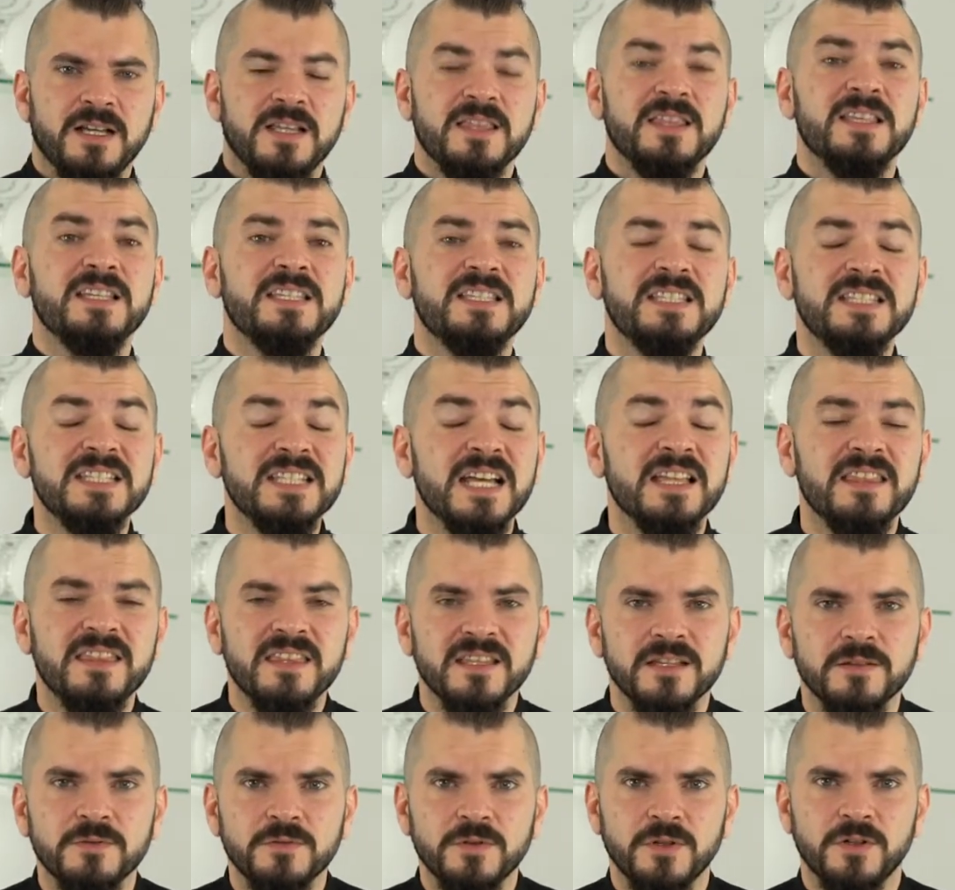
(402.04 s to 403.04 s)
There's
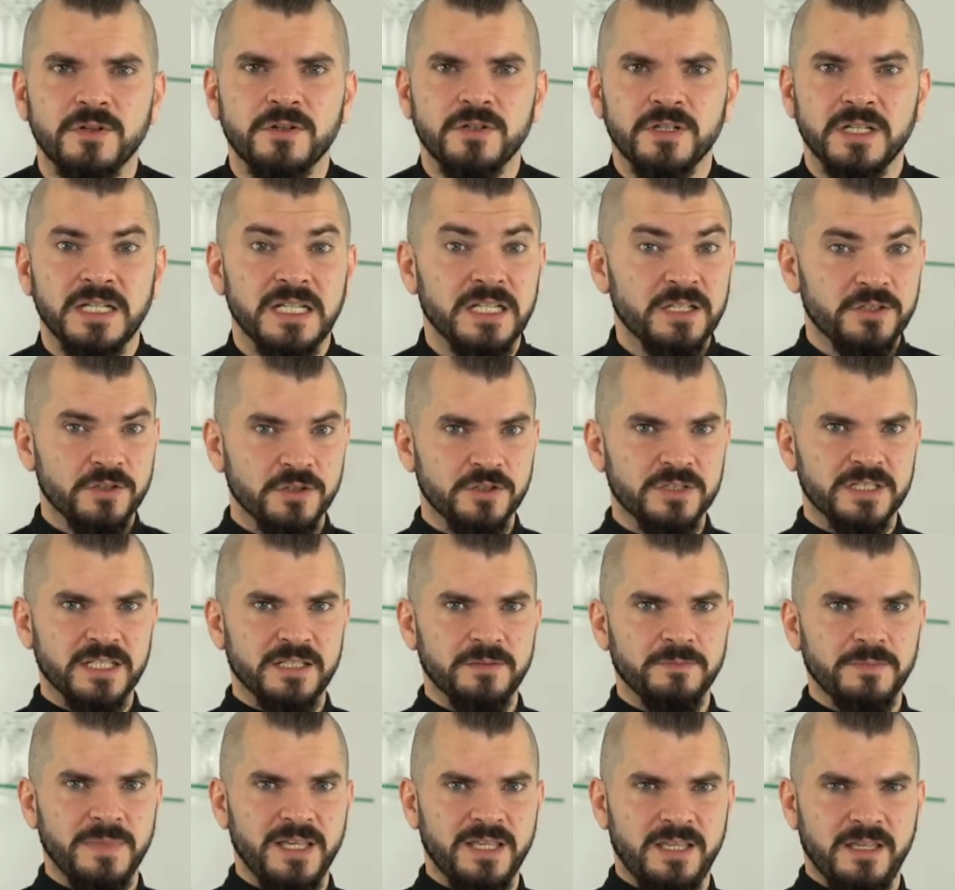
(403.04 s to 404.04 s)
nothing wrong in cocktail
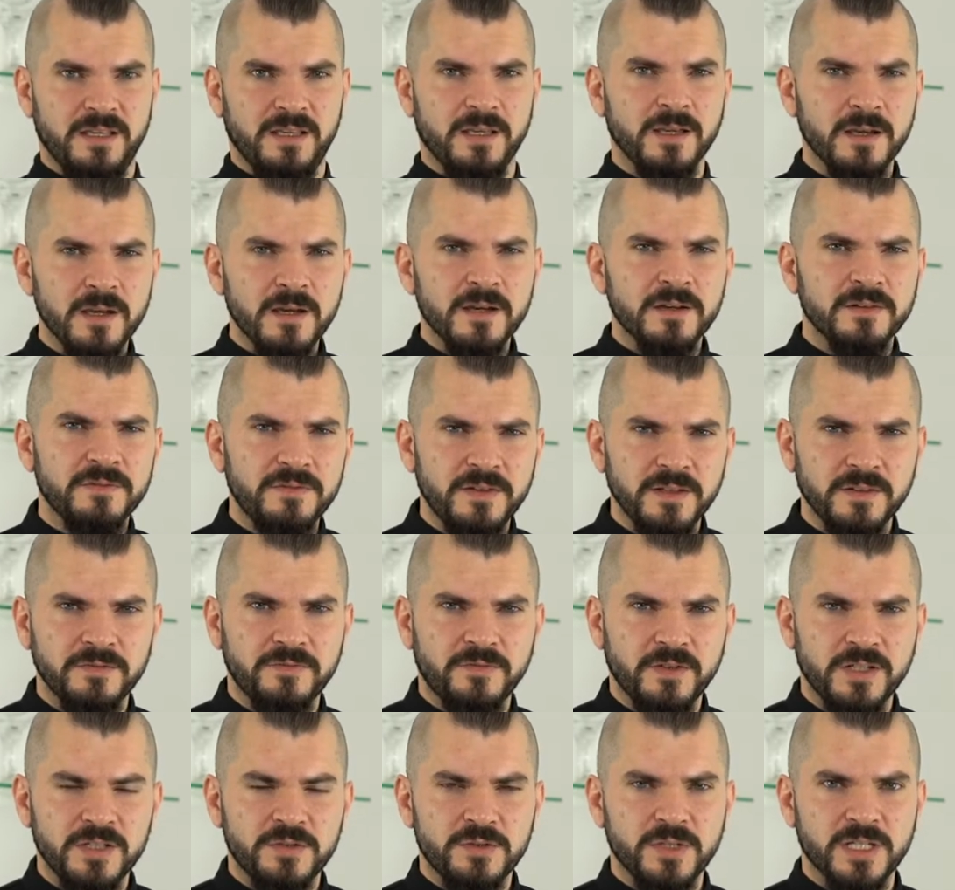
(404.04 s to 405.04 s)
making. Feel
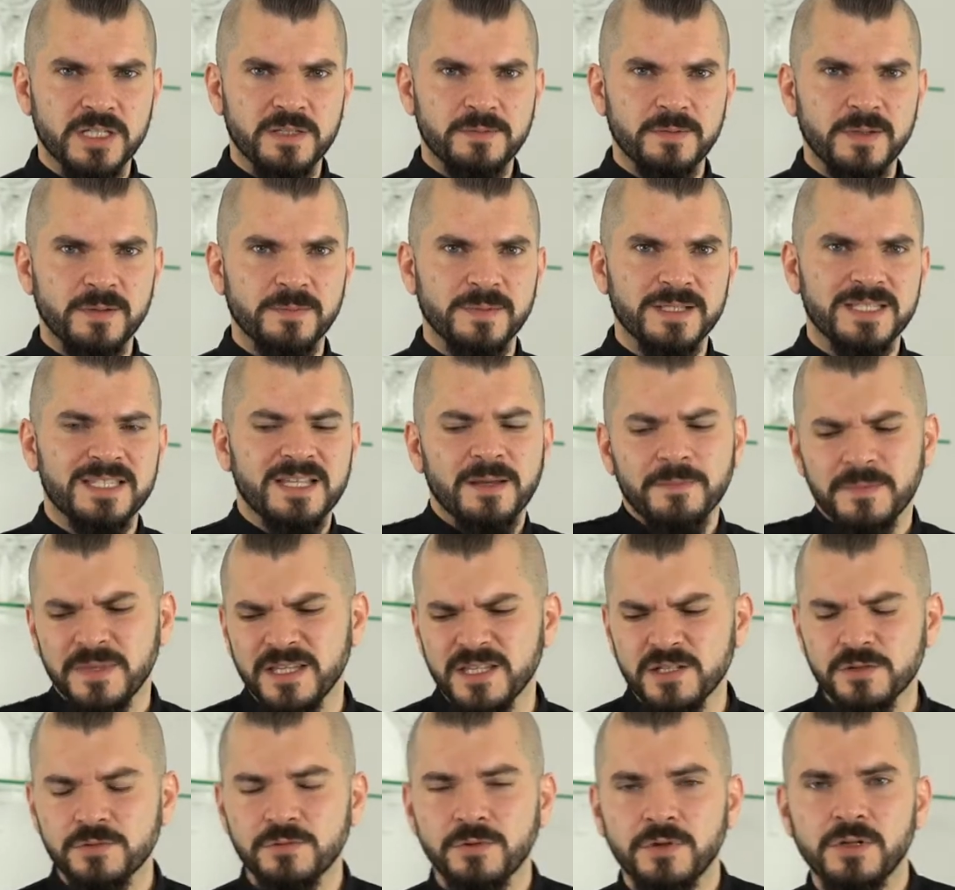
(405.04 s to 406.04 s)
free to experiment. Some
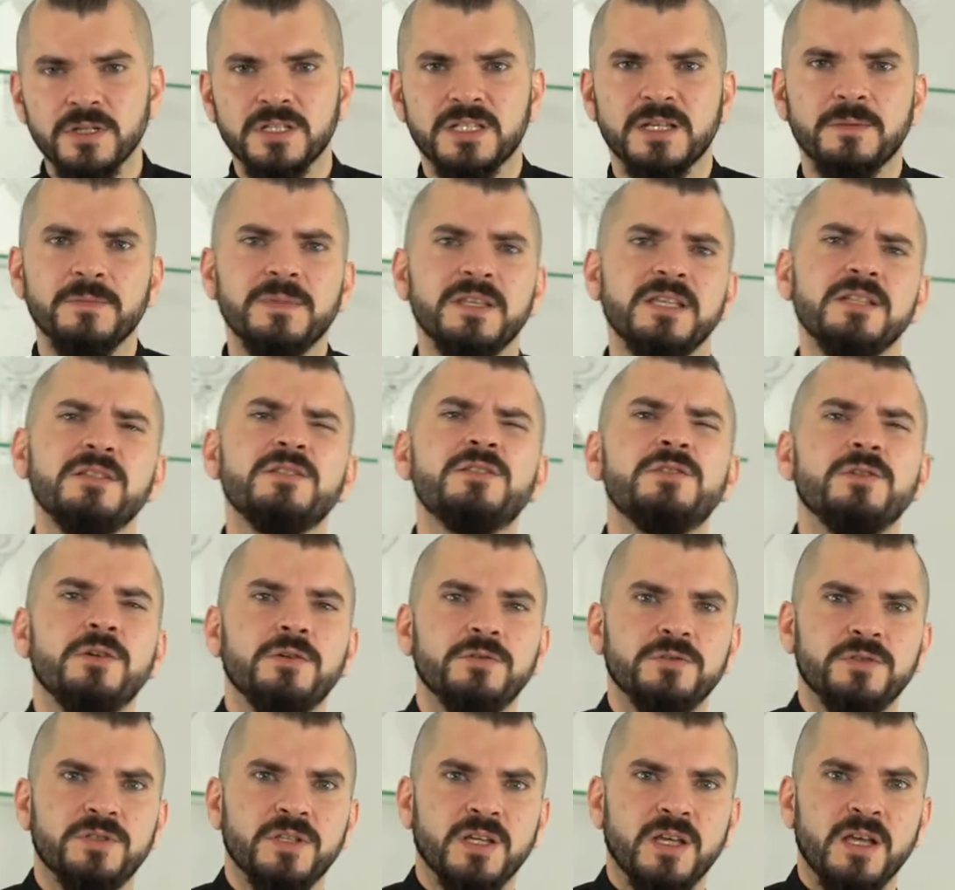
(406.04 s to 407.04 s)
things work, some things
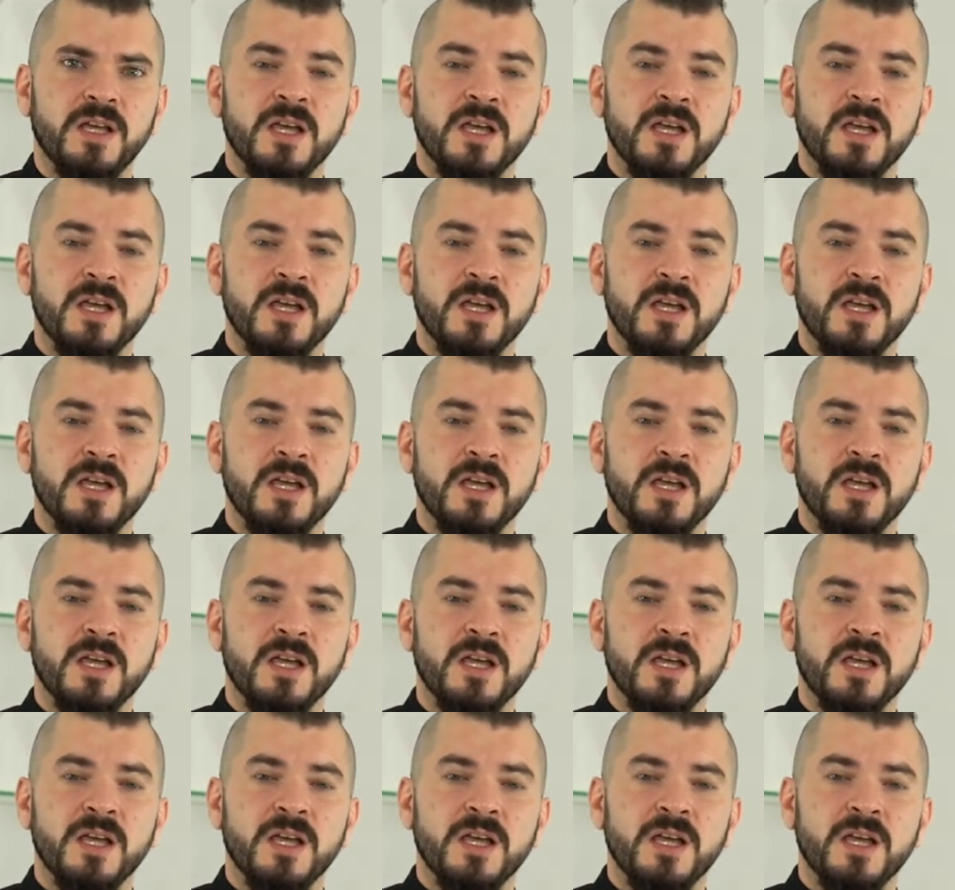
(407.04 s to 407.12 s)
don't.